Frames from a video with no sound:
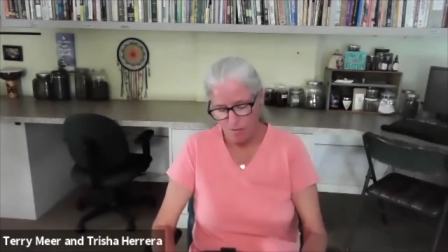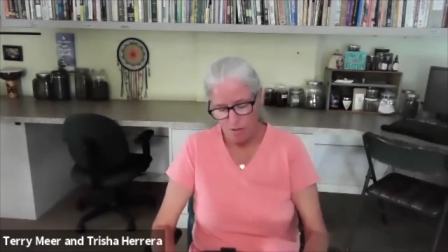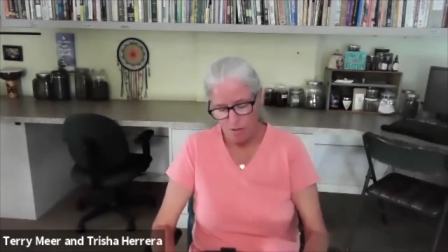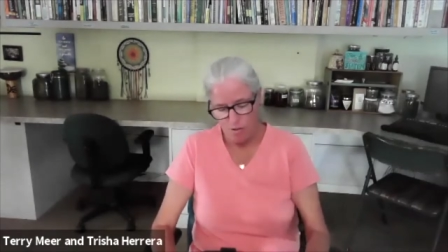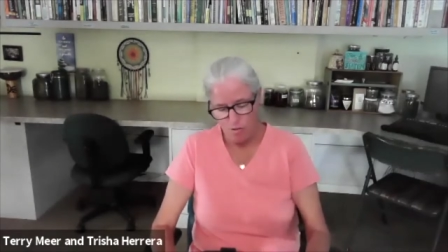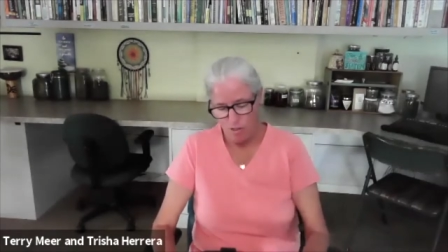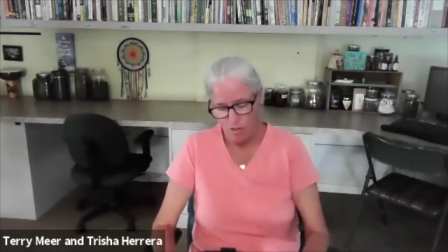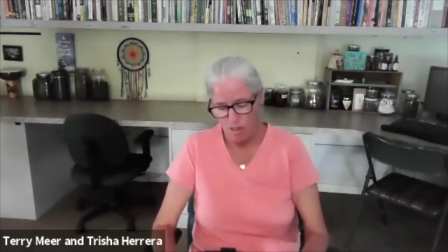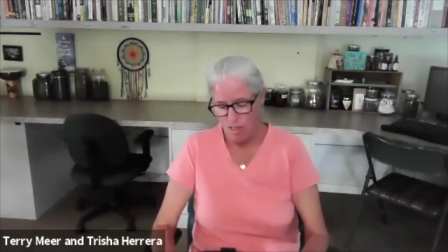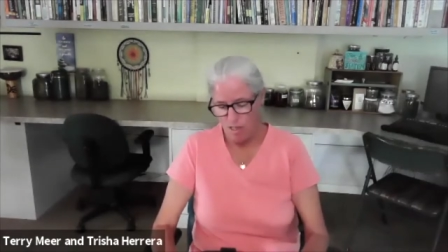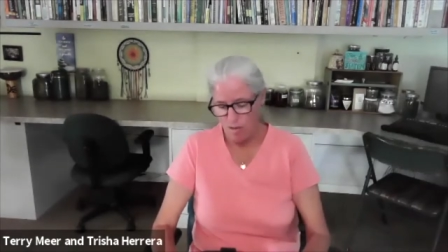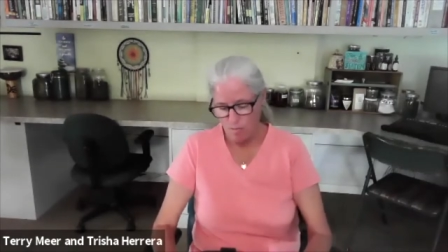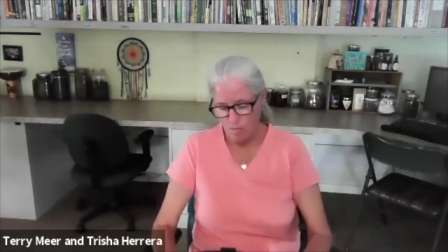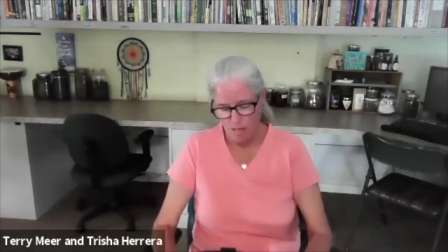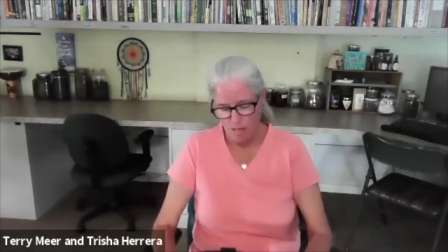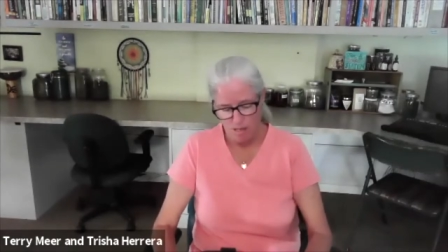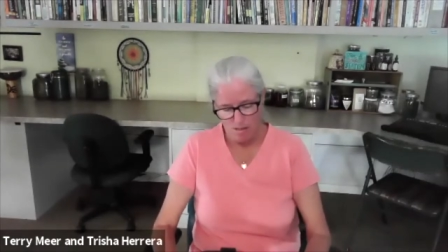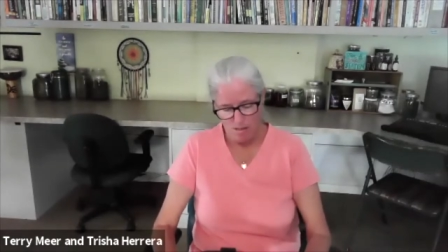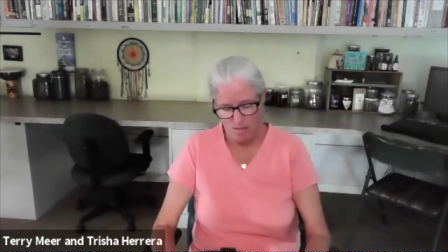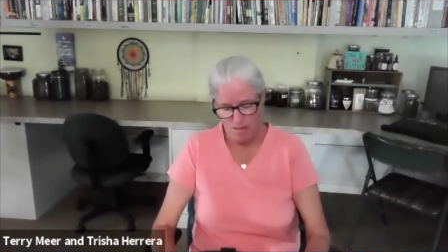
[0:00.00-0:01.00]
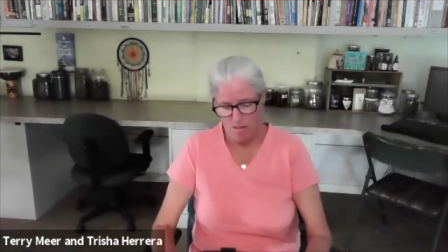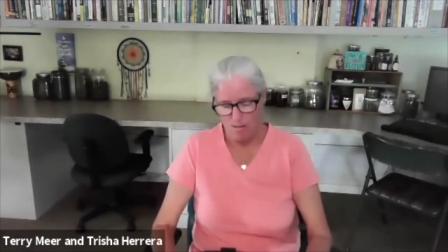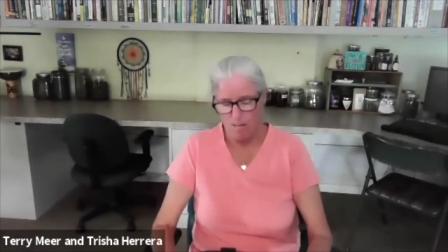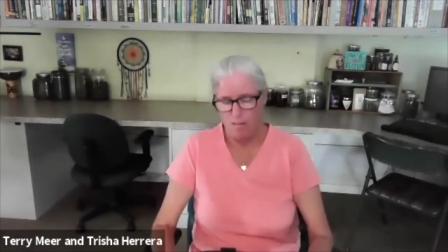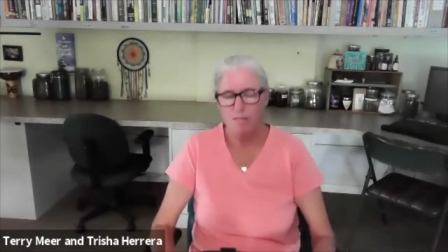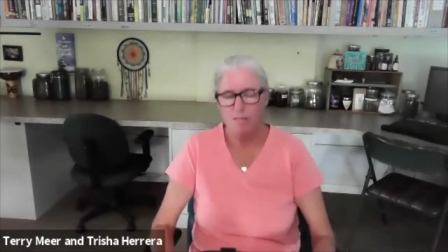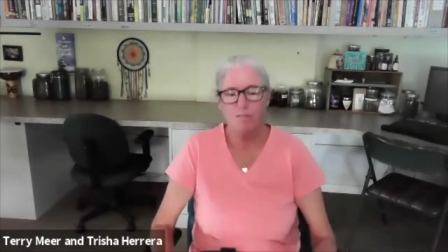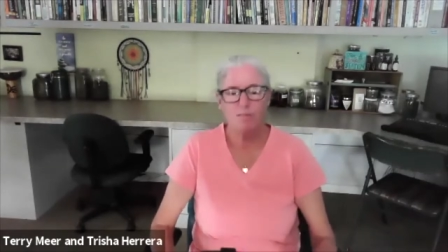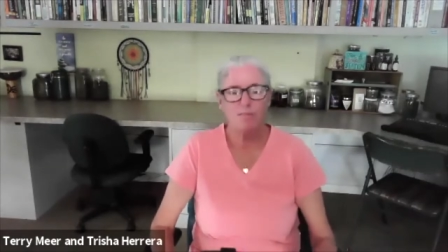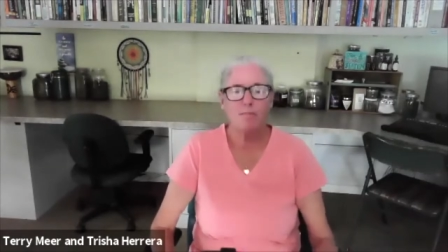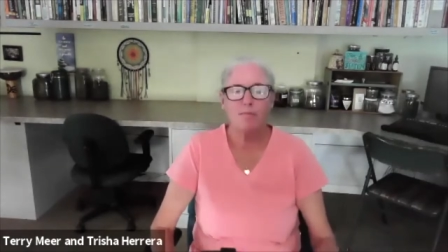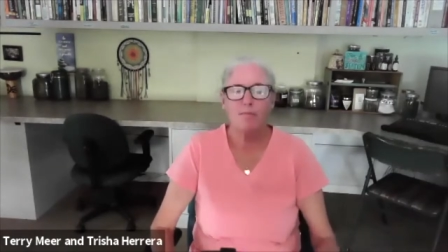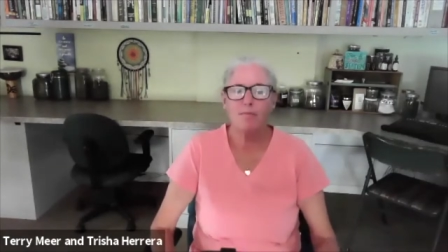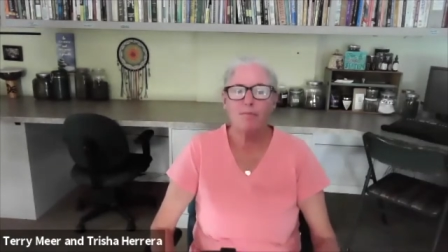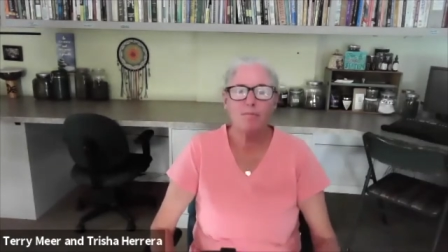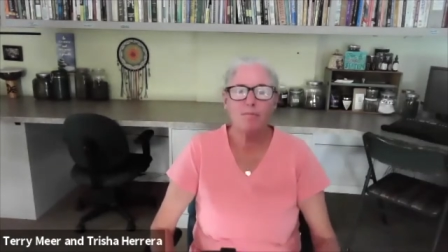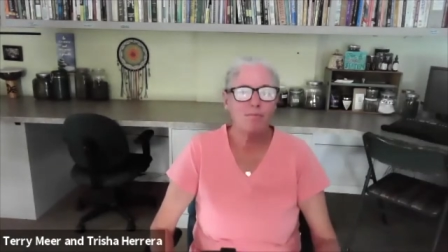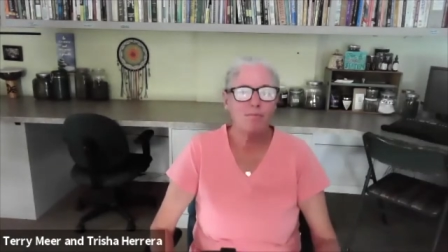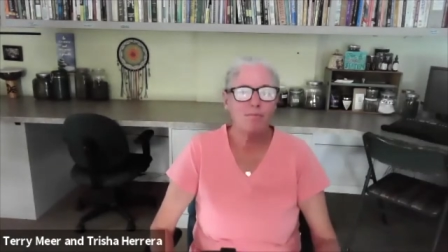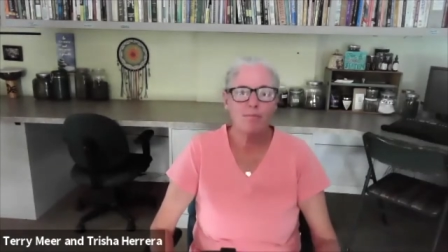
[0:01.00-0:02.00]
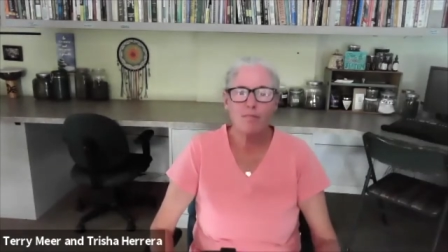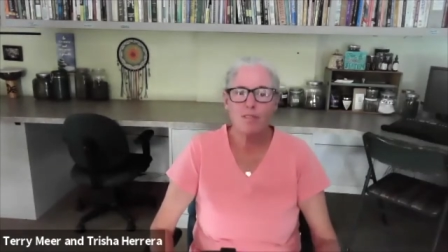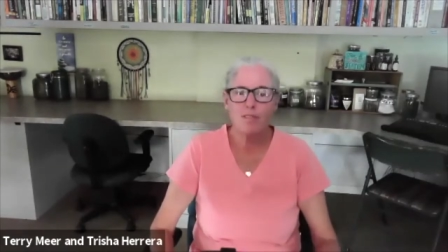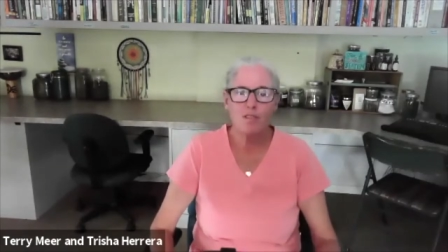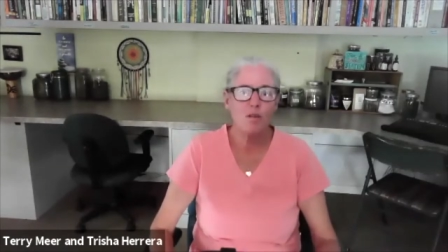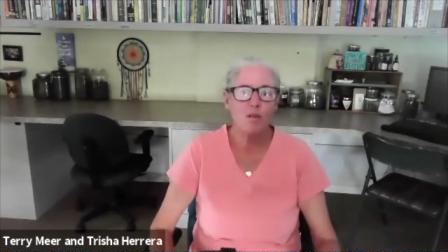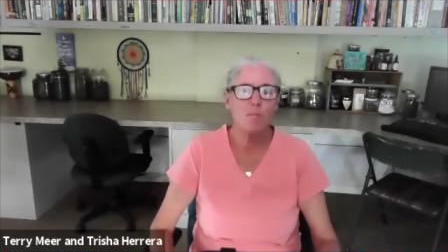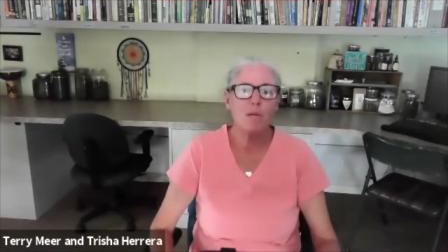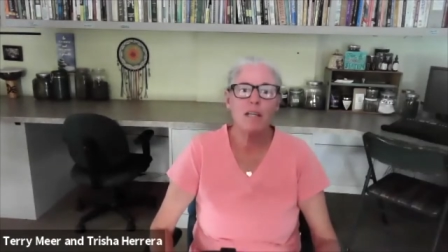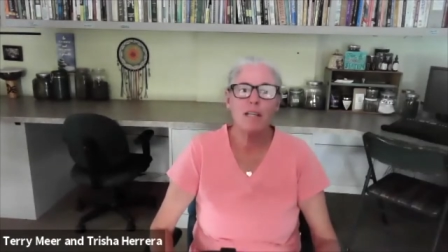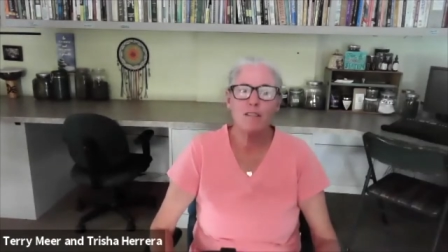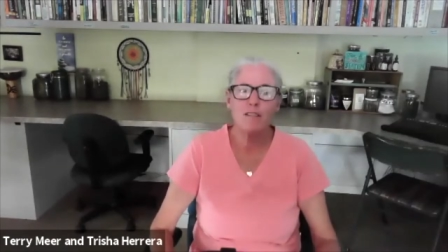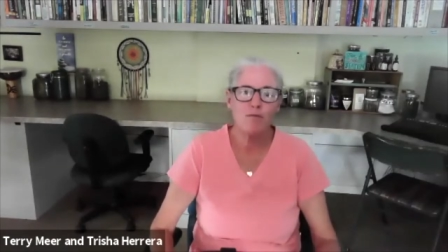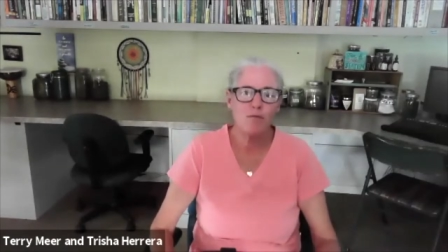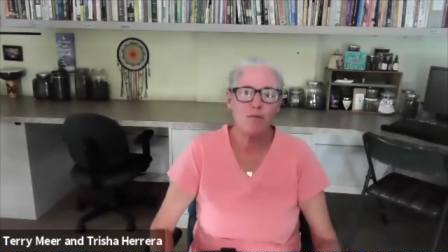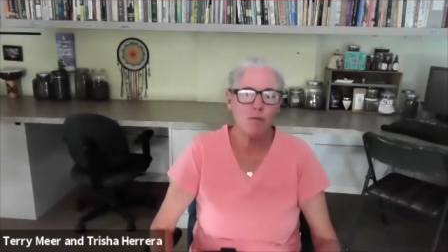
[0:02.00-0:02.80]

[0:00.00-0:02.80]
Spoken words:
used them in so many different